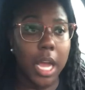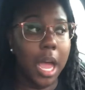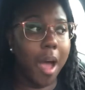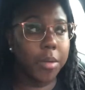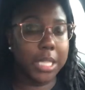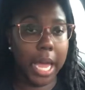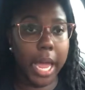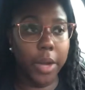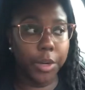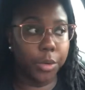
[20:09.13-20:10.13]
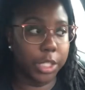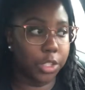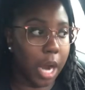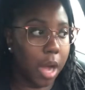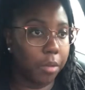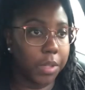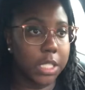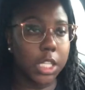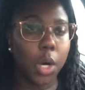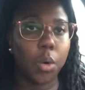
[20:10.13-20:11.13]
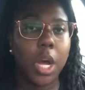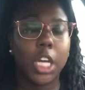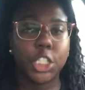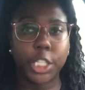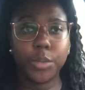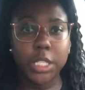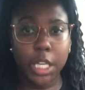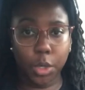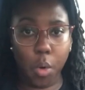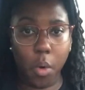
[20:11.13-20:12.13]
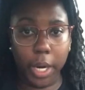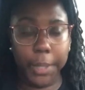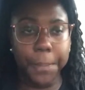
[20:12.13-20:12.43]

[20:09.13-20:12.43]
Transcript: I was like, "Hey, are you at your office?" So she was in court